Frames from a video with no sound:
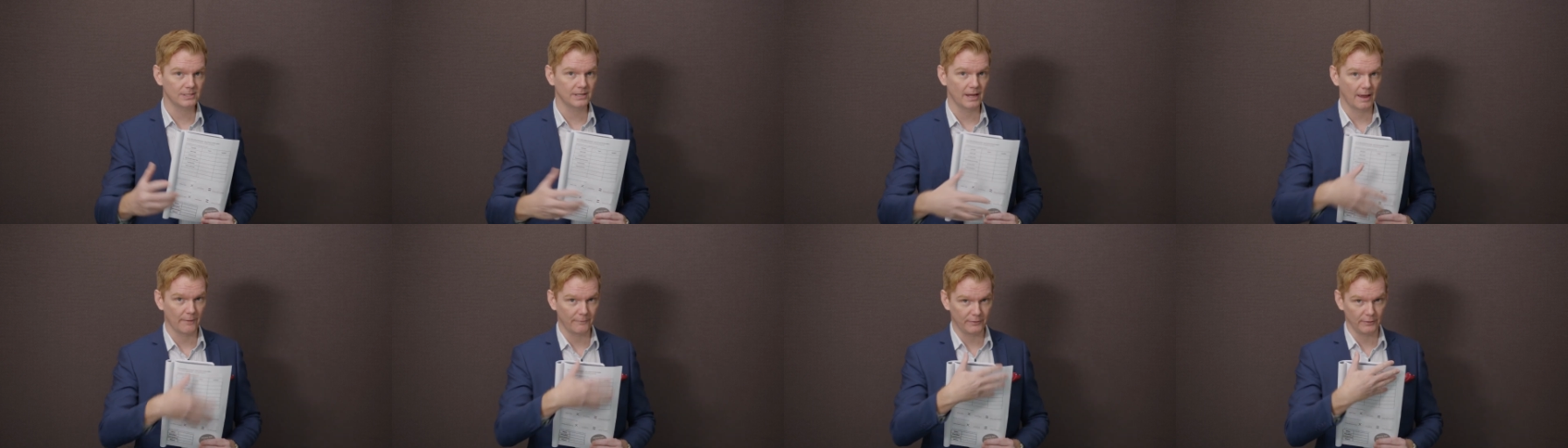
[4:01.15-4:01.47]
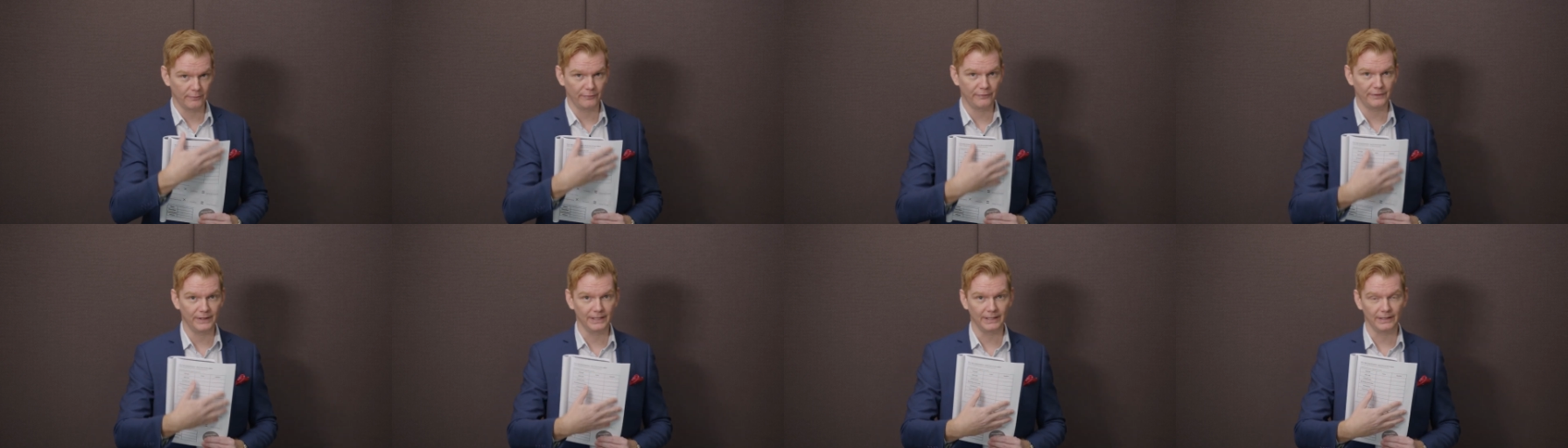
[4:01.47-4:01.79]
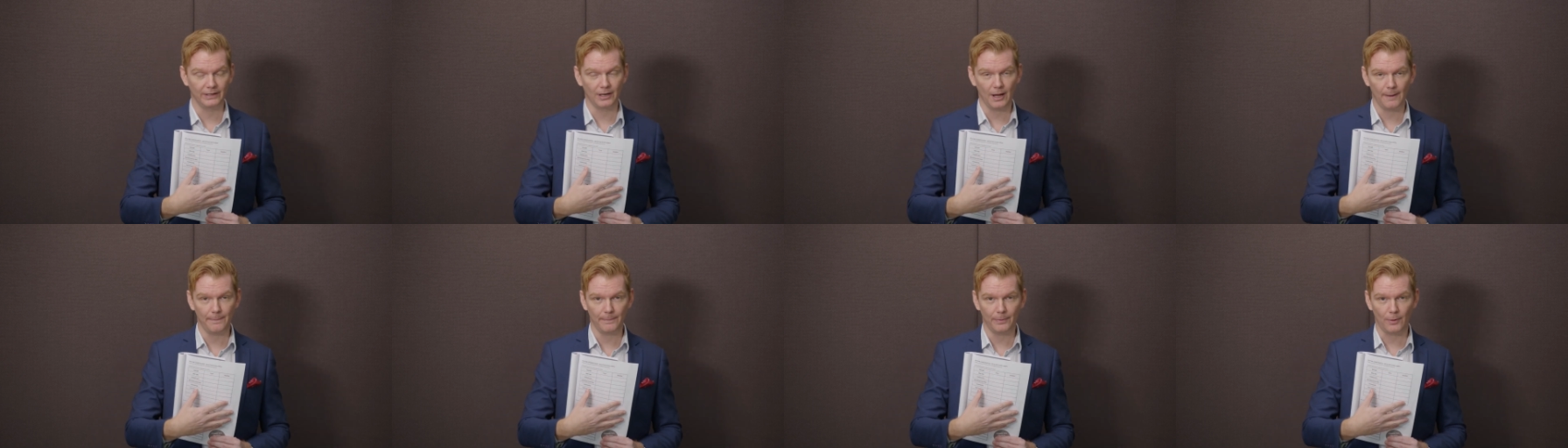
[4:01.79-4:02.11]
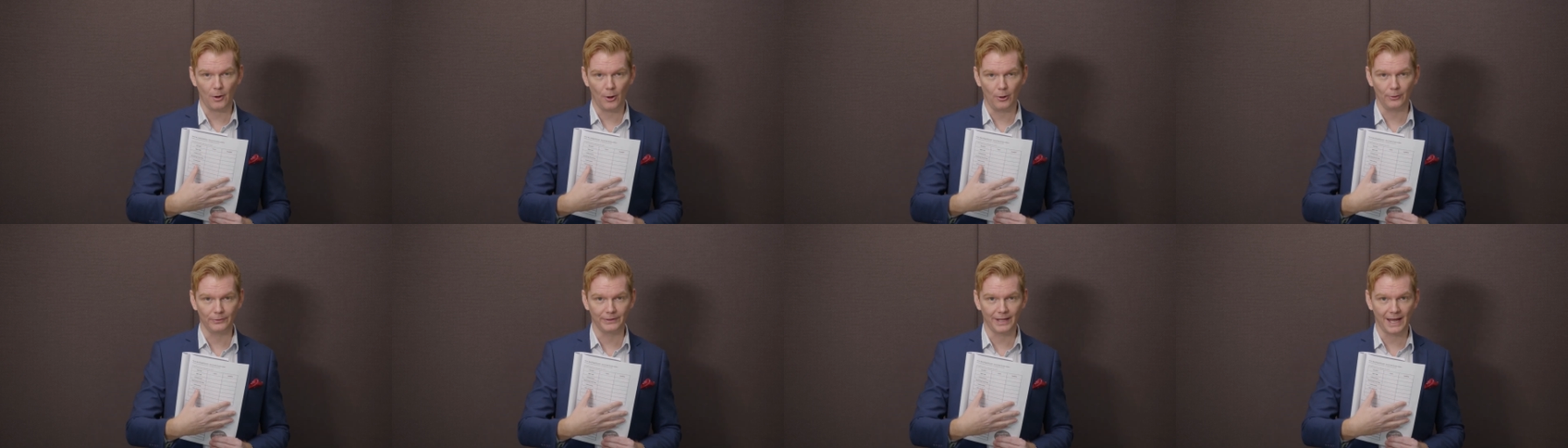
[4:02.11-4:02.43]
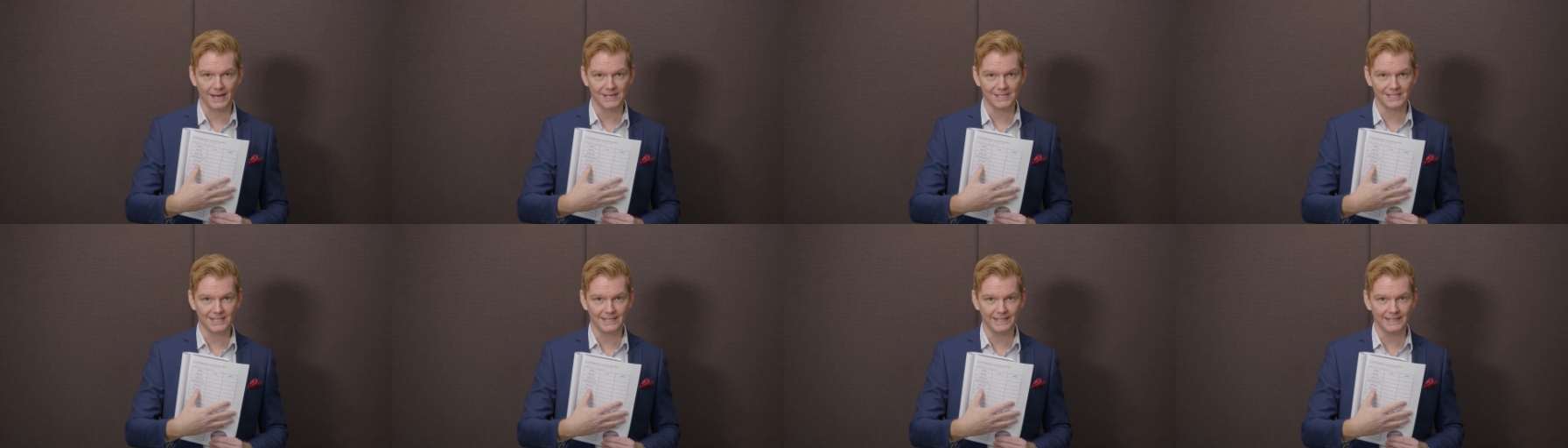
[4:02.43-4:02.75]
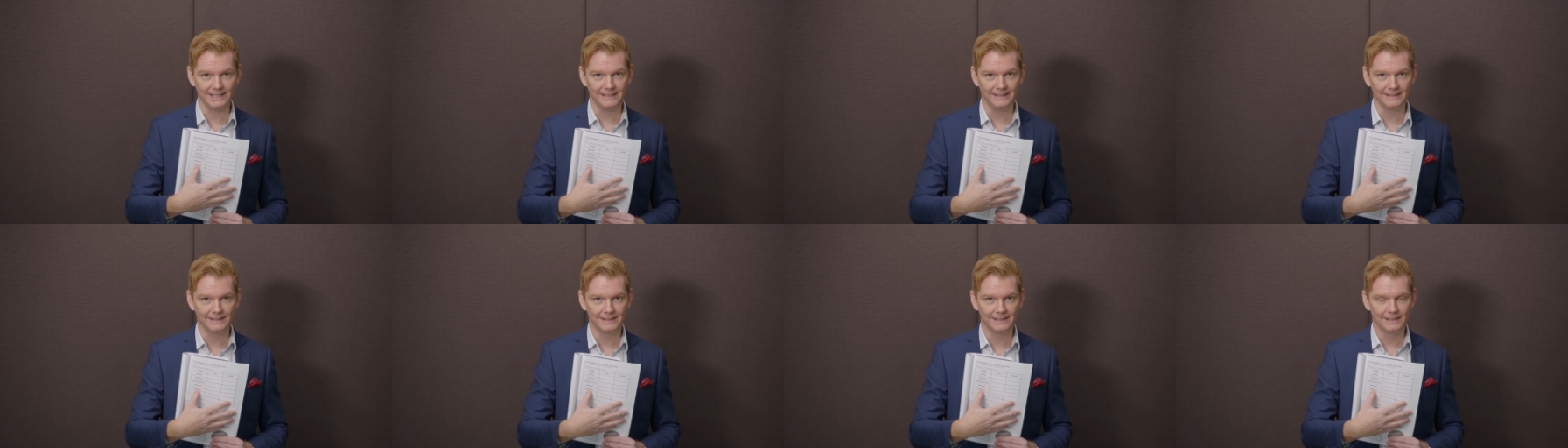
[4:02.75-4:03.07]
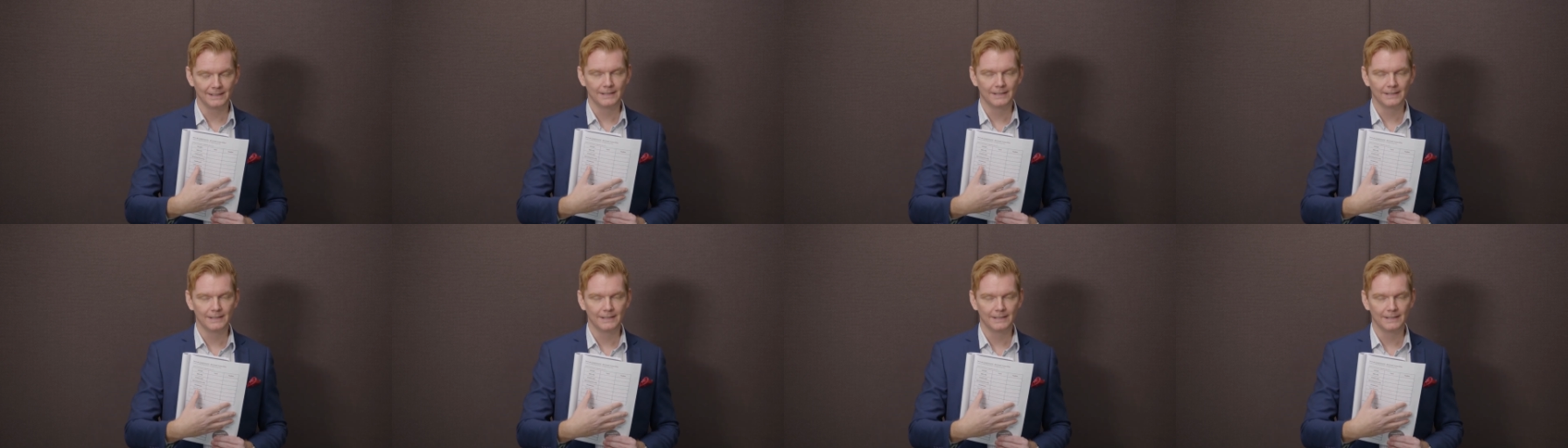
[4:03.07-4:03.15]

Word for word: Have you filled it up all nicely?